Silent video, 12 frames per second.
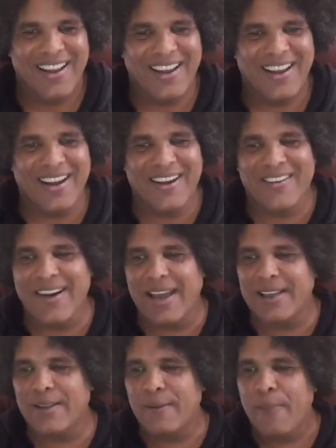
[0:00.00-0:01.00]
Right?
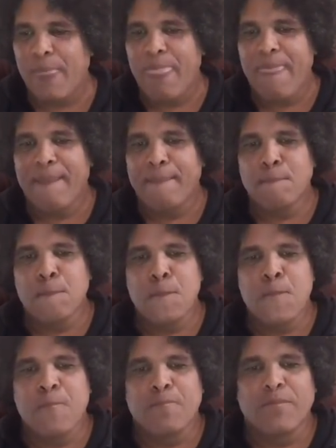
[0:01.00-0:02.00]

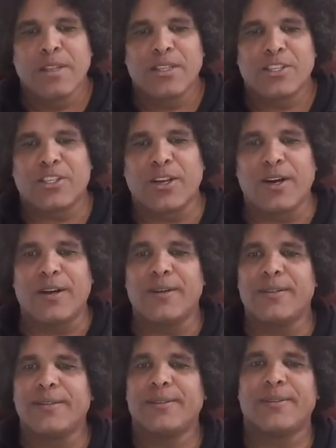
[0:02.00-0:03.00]
So,
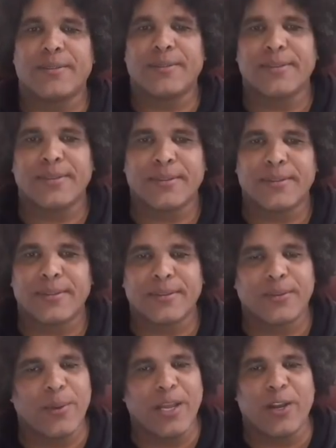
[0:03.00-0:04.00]

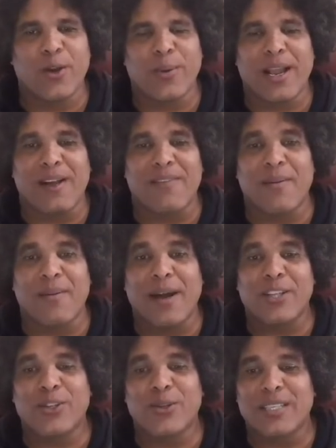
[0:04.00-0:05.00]
we know where Gavin
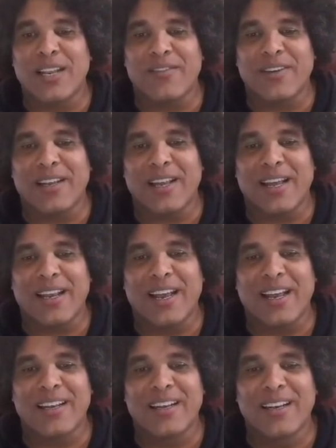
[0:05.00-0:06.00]
Matthews living and
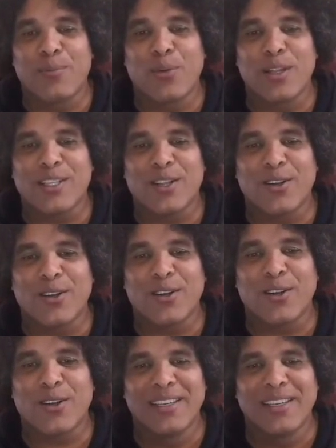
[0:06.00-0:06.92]
the police looking for you.